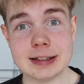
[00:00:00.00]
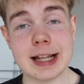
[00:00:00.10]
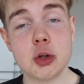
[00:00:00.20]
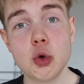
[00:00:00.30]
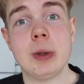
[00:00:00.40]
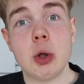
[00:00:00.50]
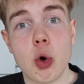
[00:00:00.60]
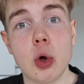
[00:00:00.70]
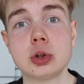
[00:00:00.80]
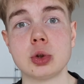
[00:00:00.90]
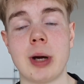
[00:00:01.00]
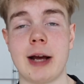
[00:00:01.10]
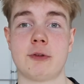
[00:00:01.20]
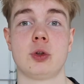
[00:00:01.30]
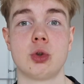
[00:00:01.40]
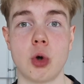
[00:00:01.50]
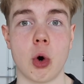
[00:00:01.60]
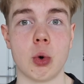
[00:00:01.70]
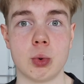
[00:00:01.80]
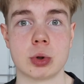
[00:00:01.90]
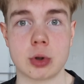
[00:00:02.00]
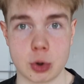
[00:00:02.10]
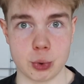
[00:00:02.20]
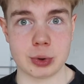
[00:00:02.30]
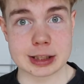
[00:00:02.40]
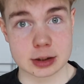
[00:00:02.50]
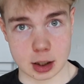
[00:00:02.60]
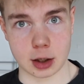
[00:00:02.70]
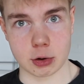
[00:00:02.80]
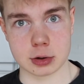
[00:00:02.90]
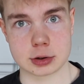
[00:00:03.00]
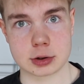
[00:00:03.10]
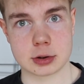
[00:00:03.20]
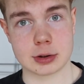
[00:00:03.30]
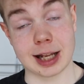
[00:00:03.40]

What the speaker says: then you will also have to go through the struggles